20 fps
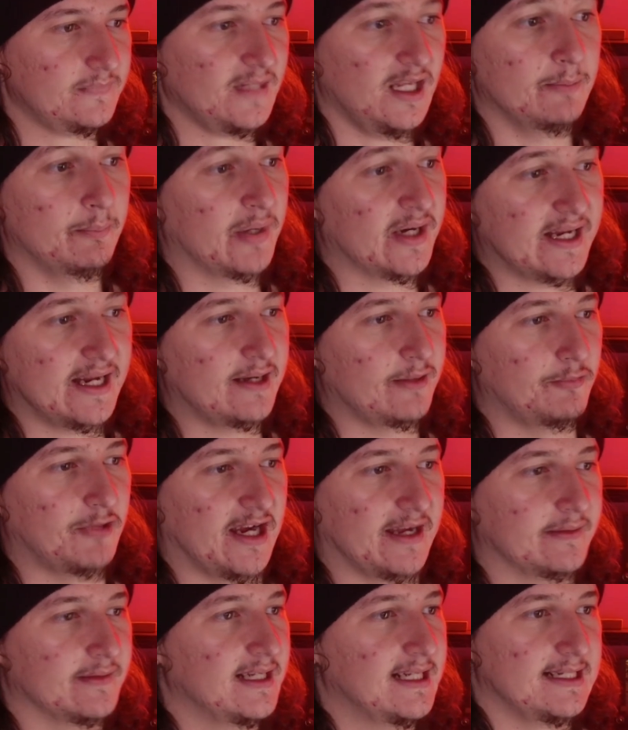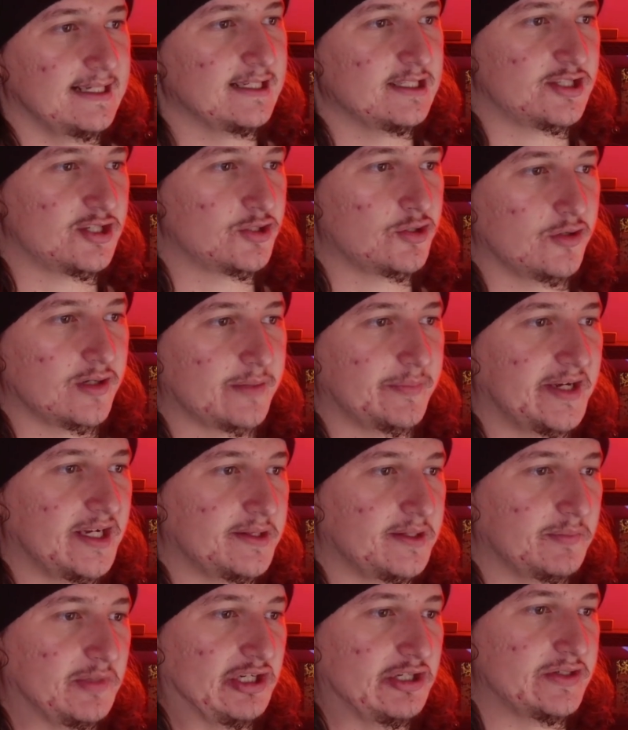But anyway, let's talk about
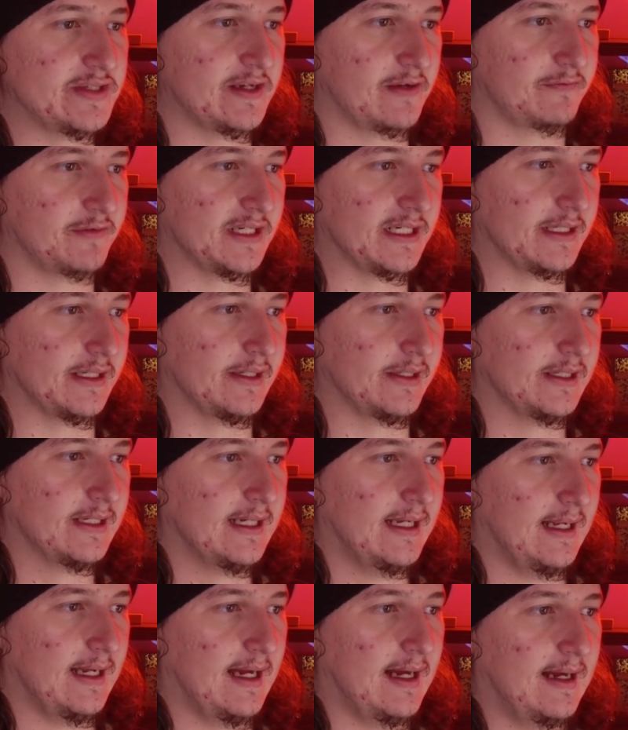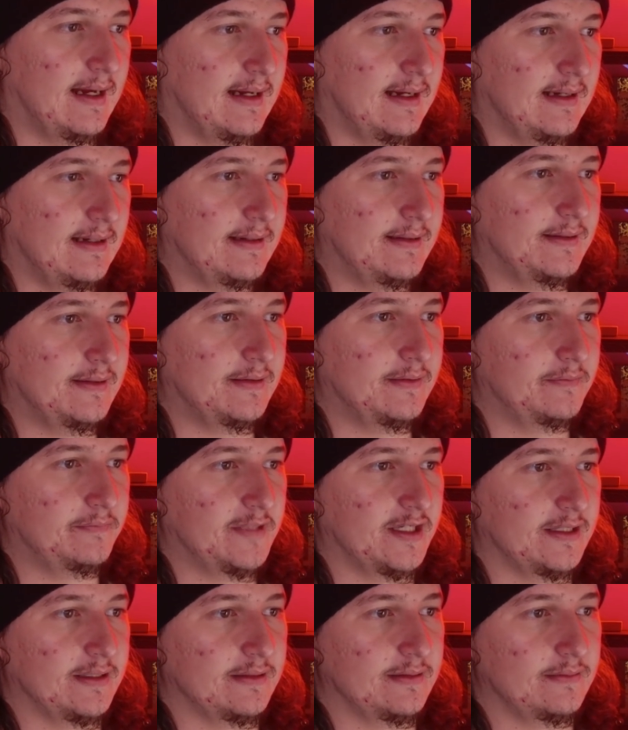the music video.
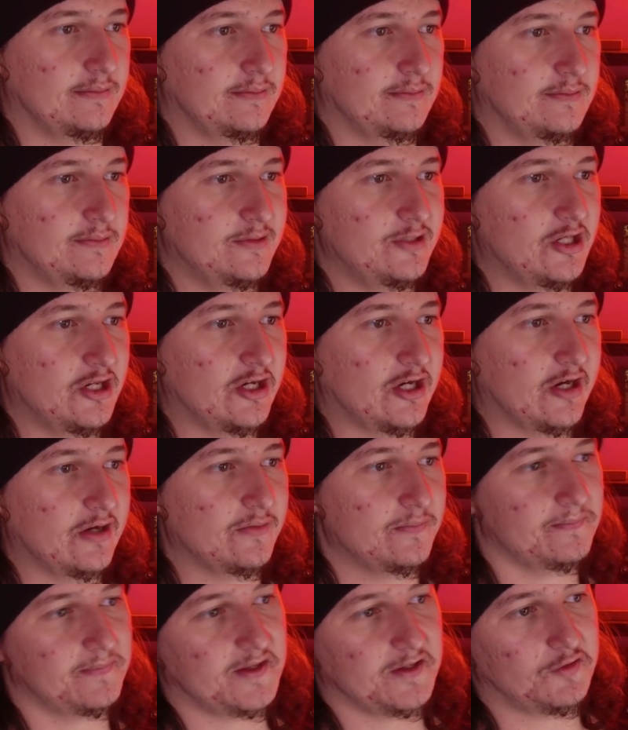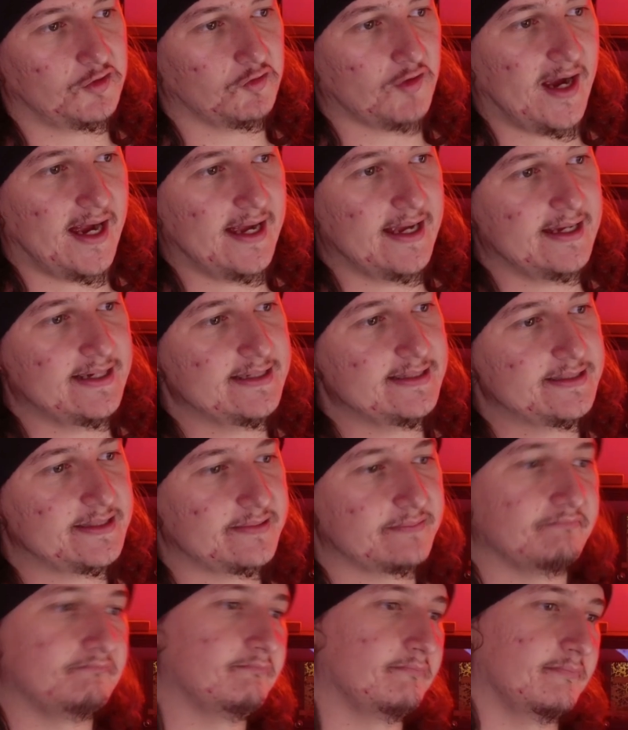You know, the
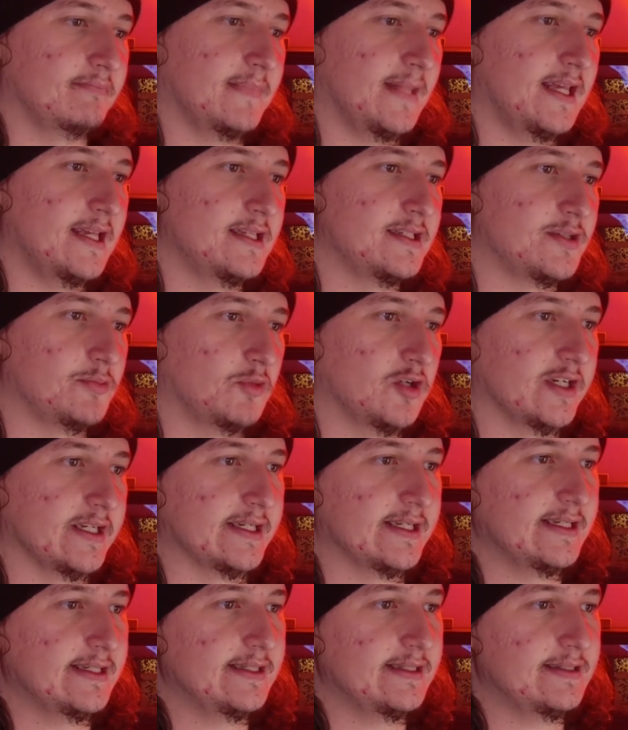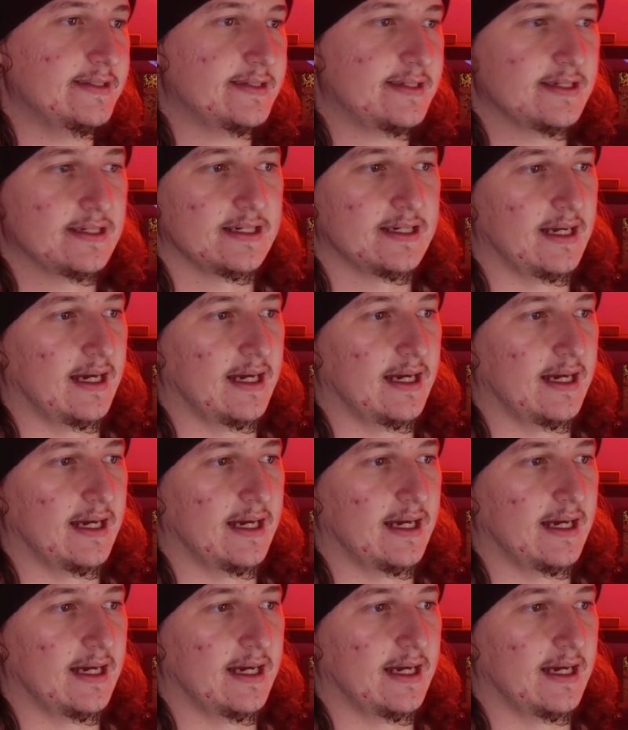grade is what it is.